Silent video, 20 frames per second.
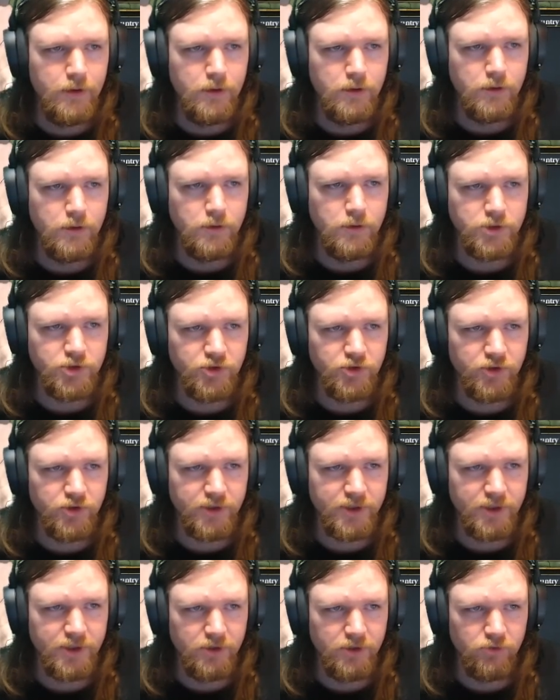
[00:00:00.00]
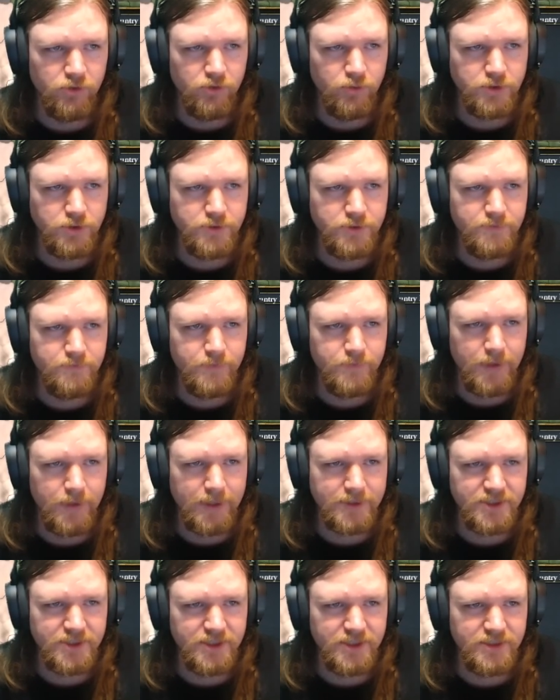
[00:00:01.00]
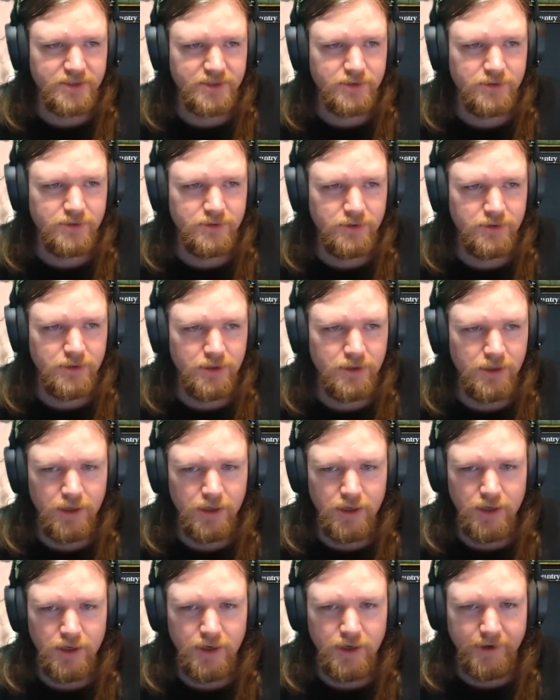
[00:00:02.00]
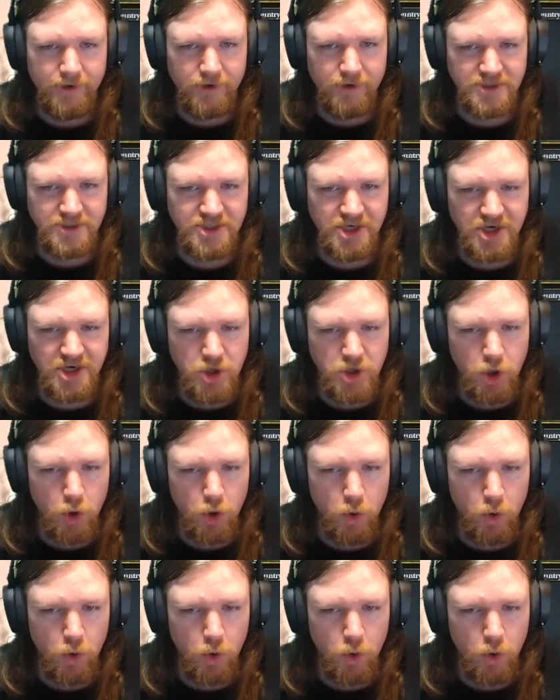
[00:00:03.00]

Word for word: Austria and Hellera want access, and I say no.